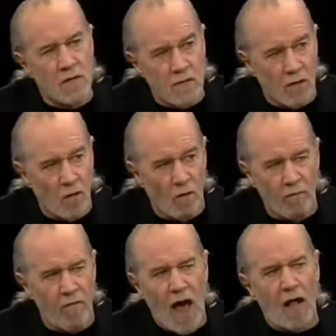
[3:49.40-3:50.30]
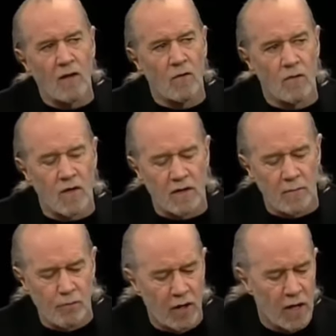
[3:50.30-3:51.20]
things they call values that
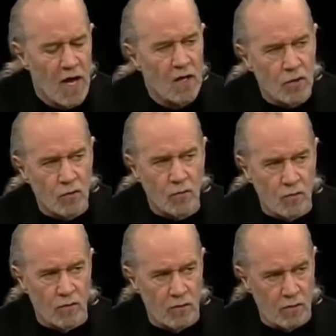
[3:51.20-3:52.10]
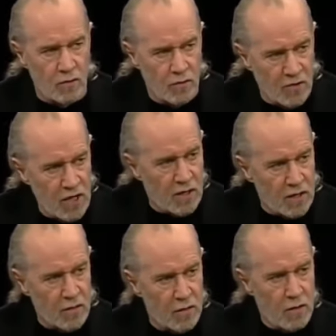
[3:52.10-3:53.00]
they bring to the seat
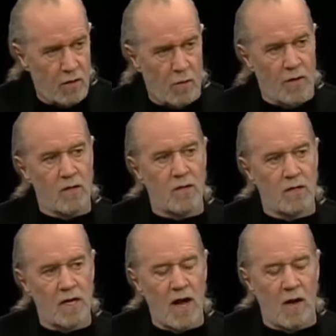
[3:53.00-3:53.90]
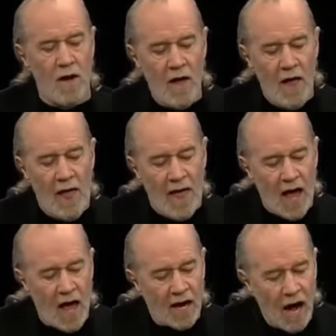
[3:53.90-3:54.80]
in the theater when they sit down.
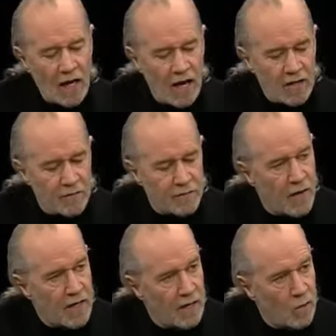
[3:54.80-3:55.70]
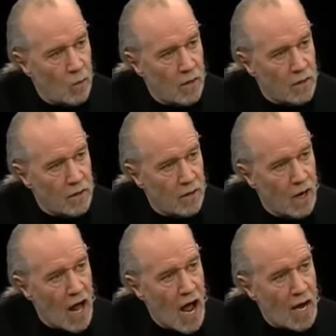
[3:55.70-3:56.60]
And I like to find out where their
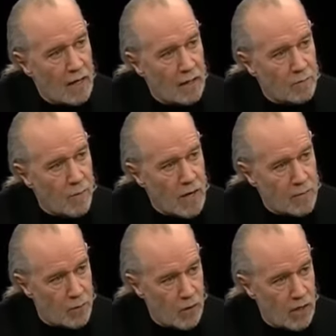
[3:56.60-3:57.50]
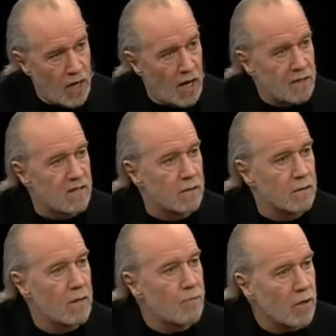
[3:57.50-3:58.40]
line may be and
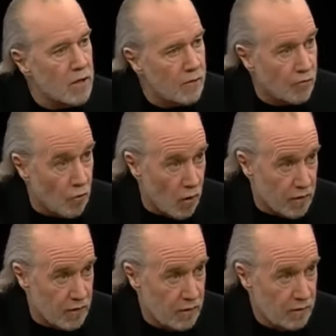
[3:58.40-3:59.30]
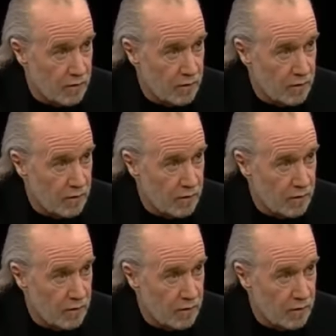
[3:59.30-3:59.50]
deliberately cross it,